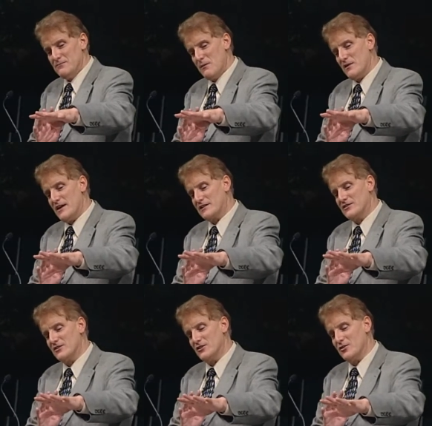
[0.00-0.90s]
remember
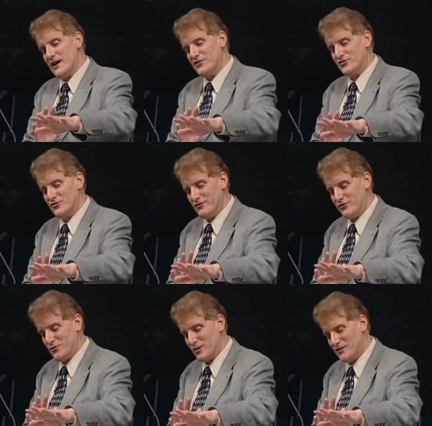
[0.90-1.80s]
that girl who asked you
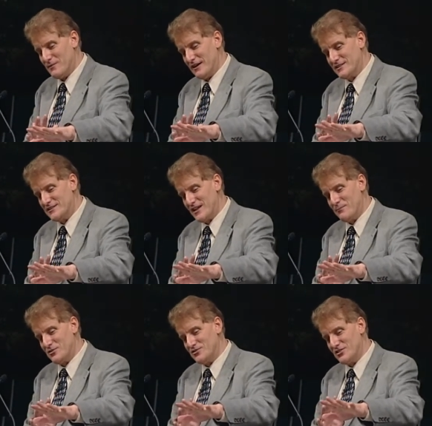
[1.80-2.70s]
if you were one of my
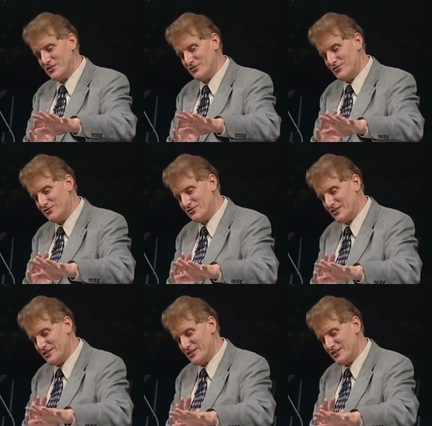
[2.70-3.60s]
disciples and you
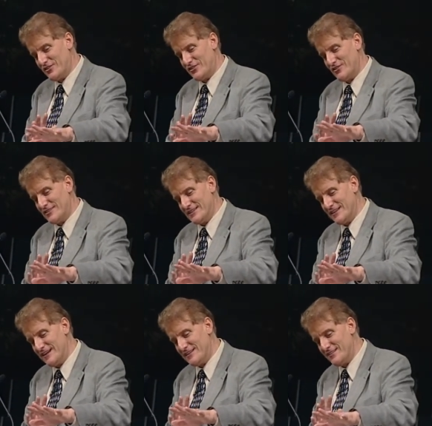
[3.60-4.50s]
cursed and
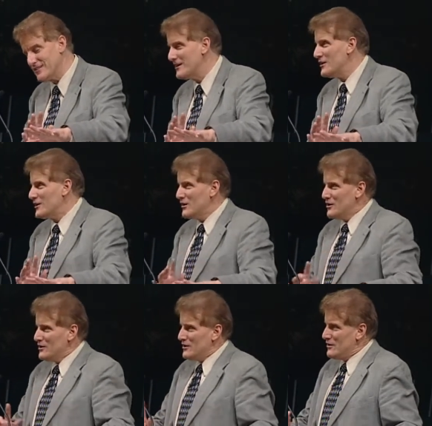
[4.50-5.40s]
denied it?
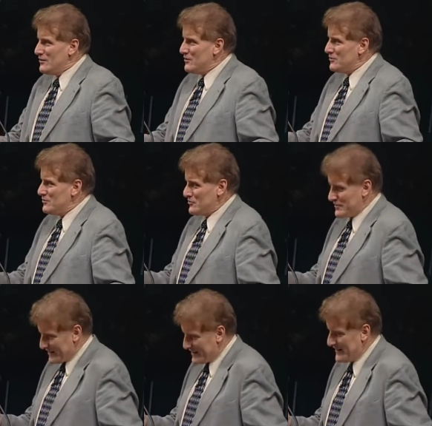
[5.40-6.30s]
Would
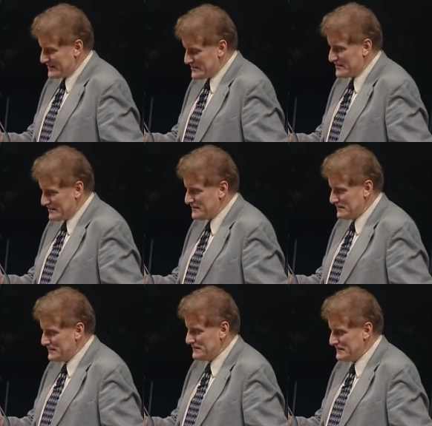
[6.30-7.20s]
you recognize
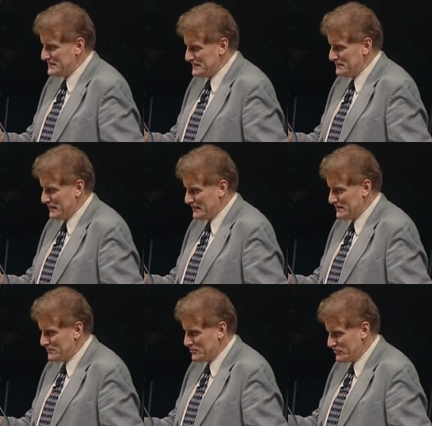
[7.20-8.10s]
her?
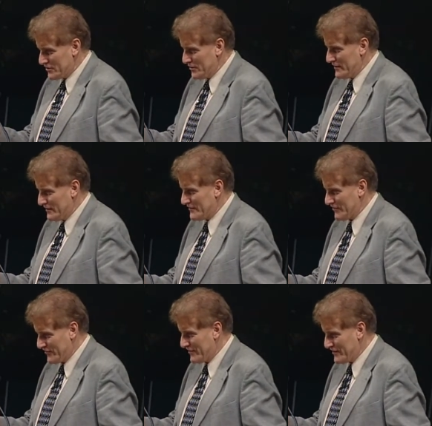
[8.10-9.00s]
Peter, would you go into
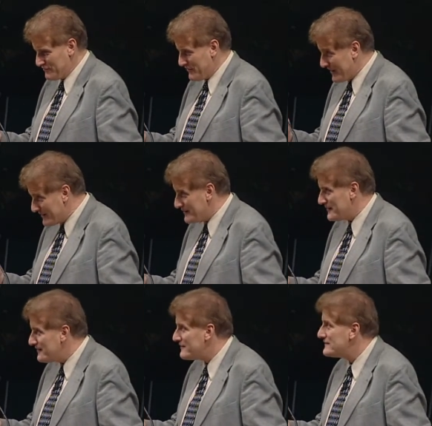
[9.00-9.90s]
the city and find
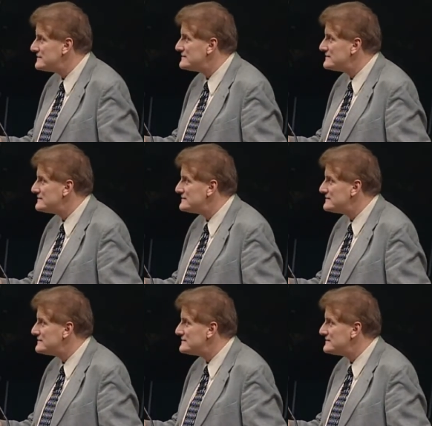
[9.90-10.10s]
her?